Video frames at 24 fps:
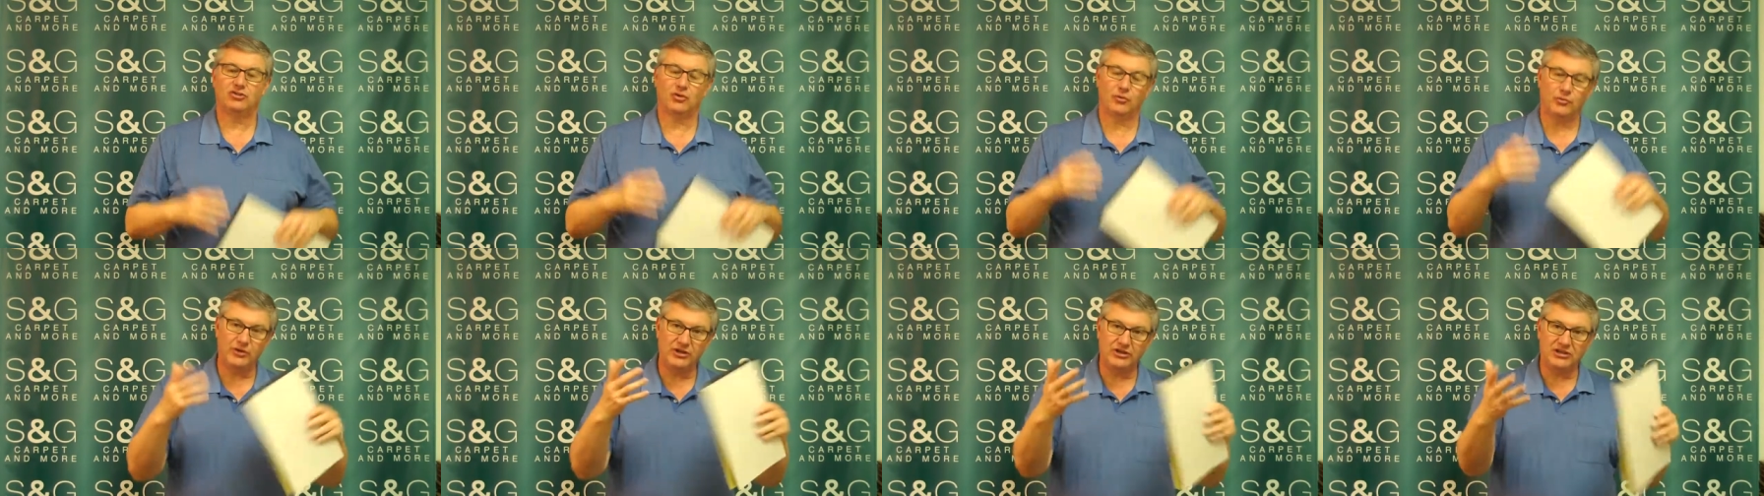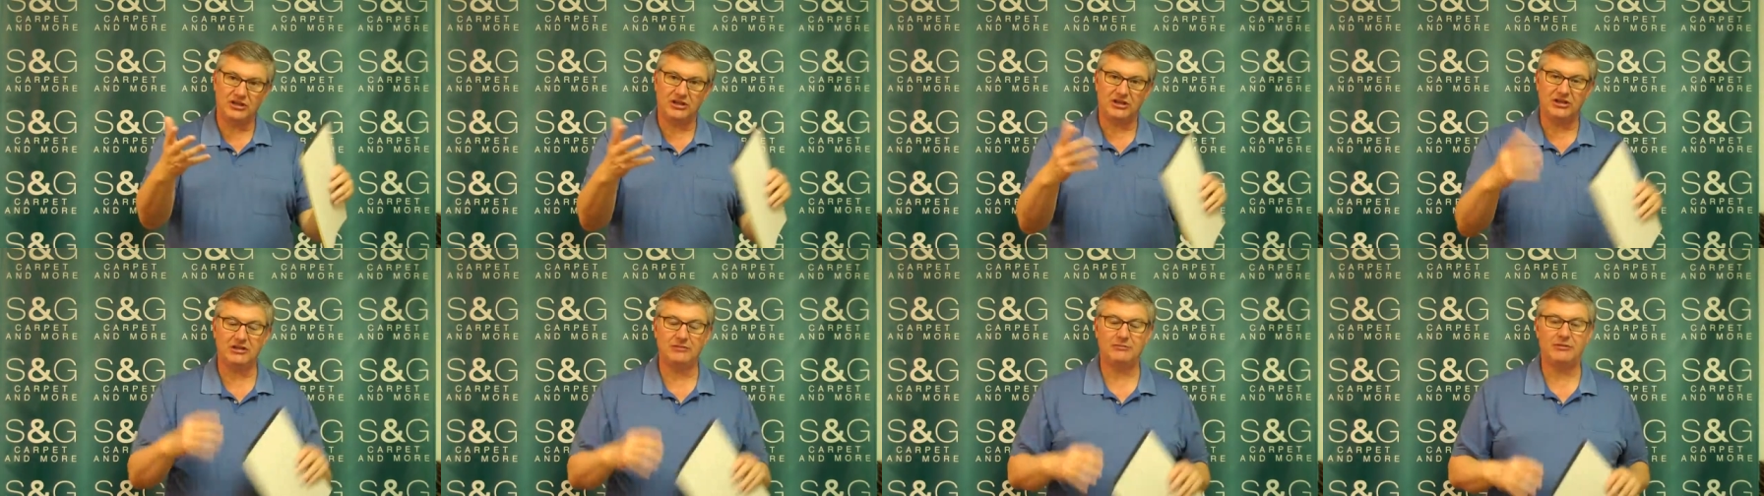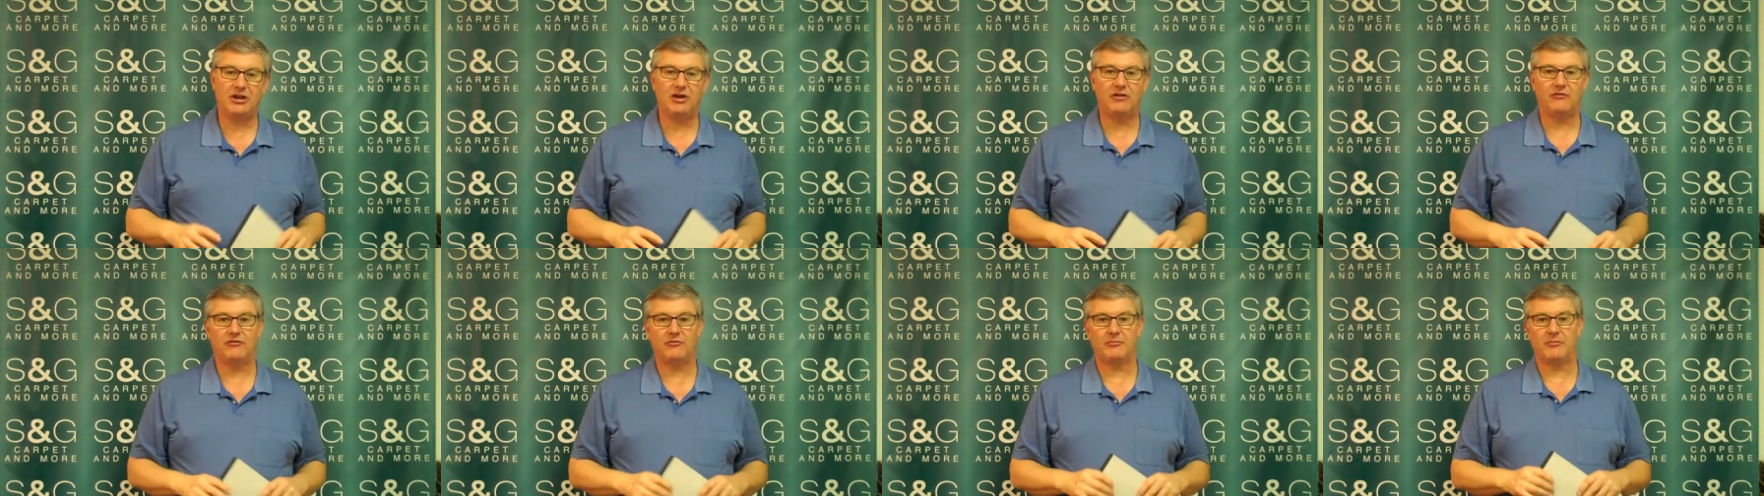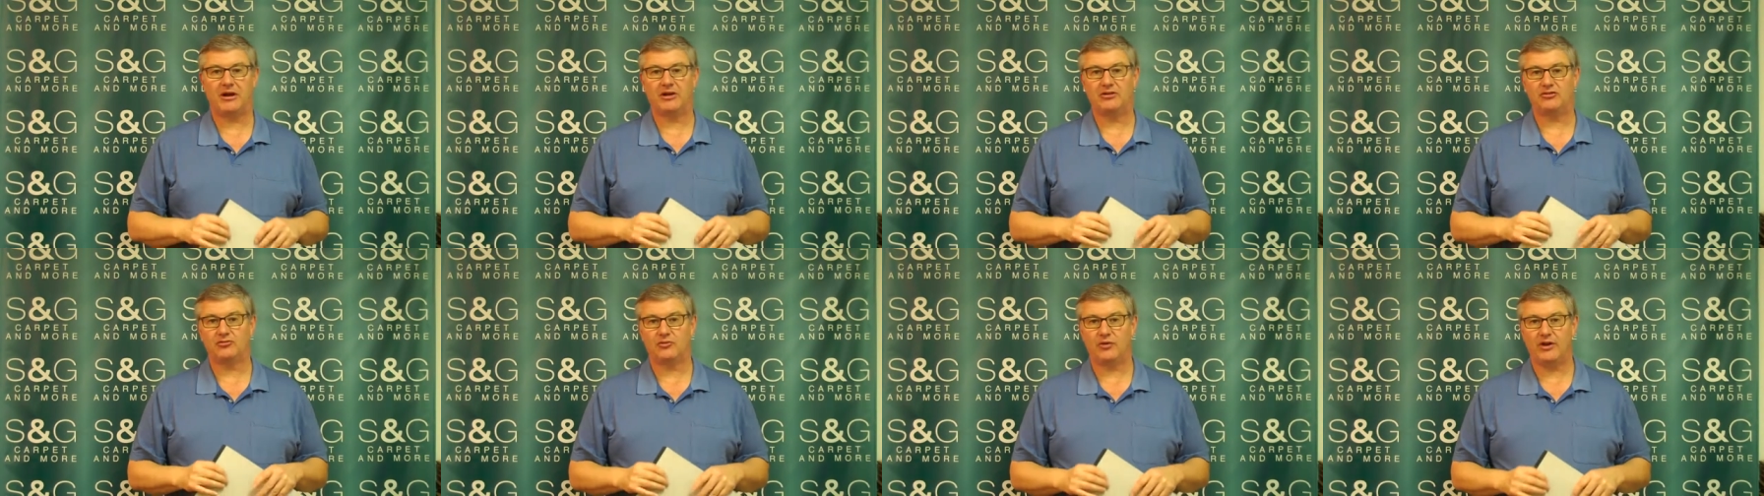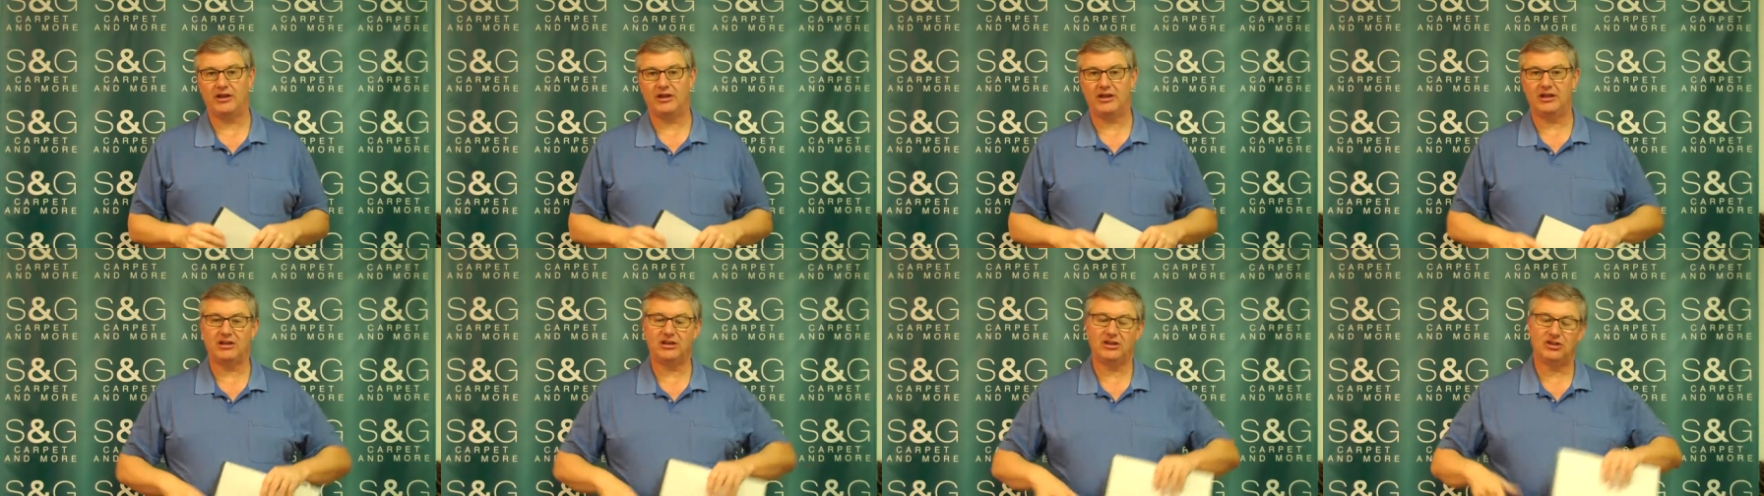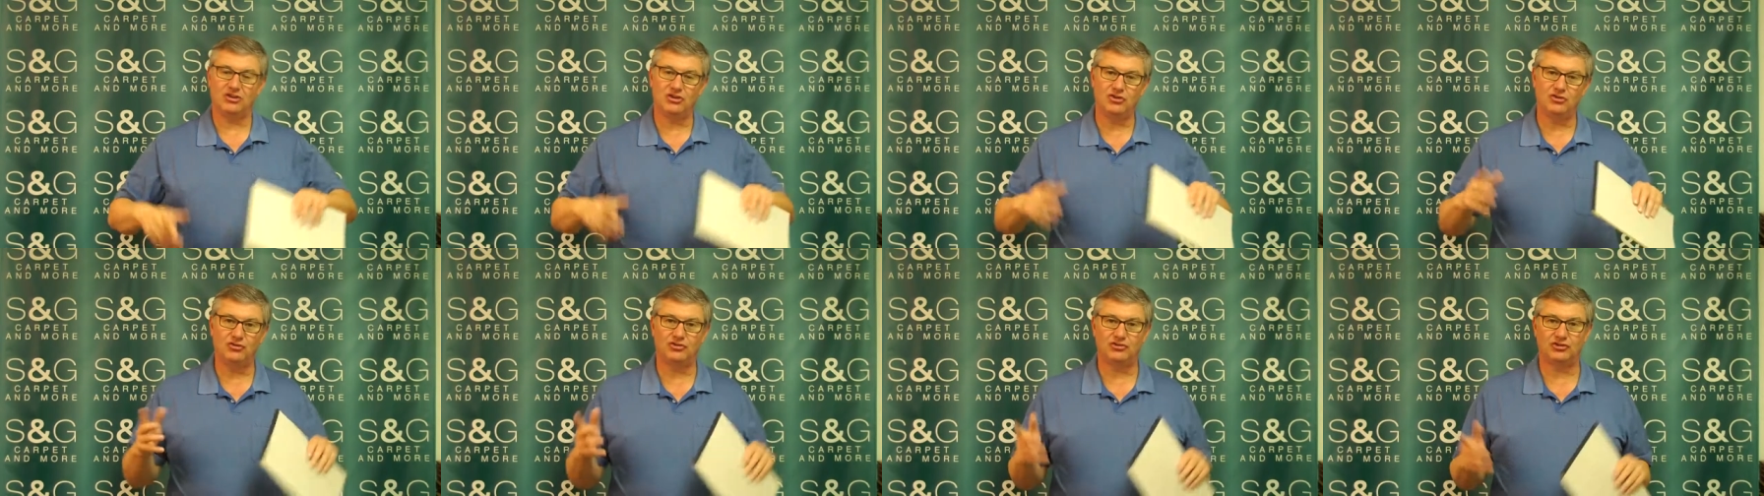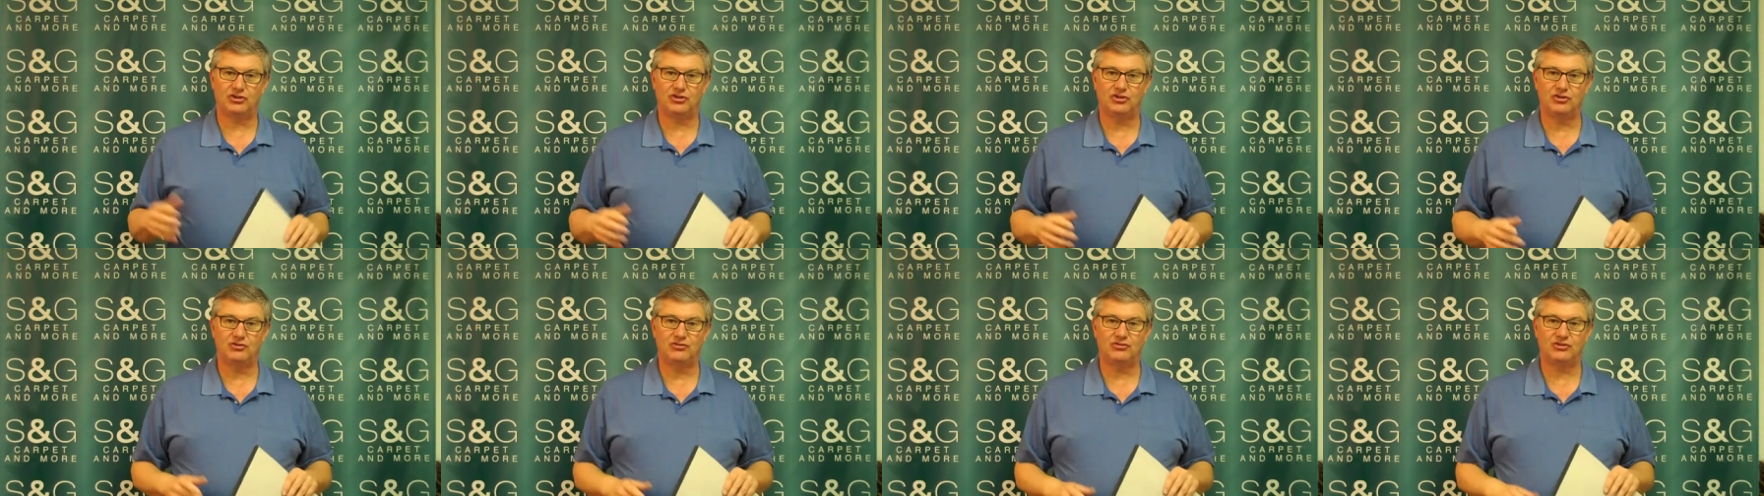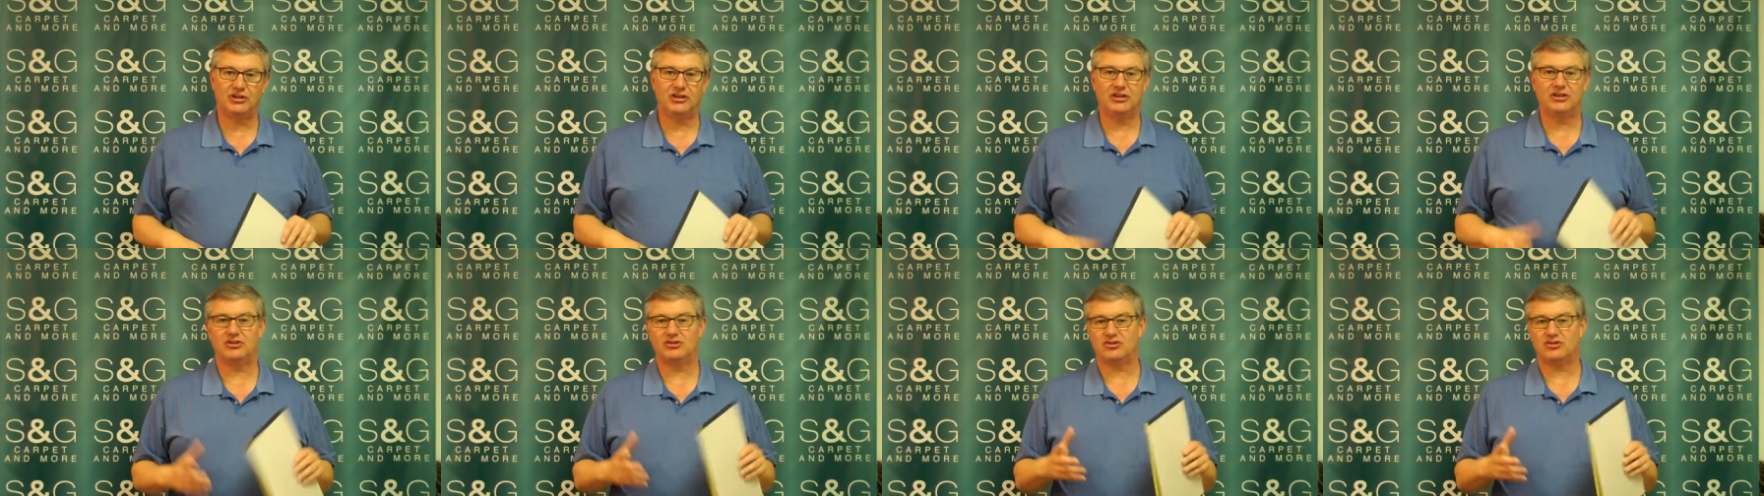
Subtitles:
read the email from Andrea, get used to using it.